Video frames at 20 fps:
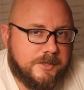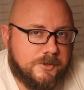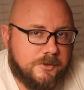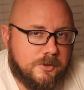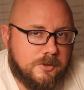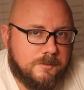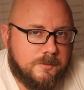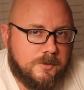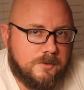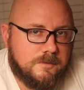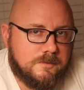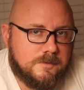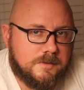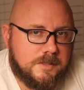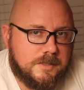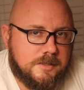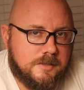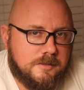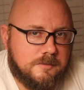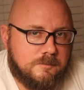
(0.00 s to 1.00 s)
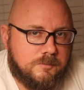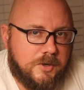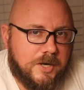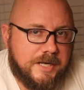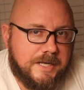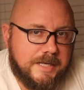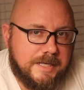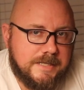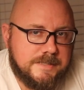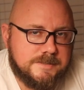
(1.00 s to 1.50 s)
durable. They're
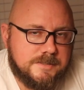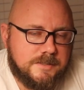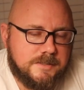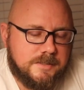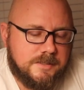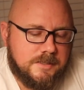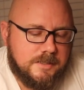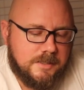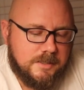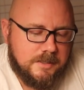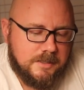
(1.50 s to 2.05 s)
breaking easily.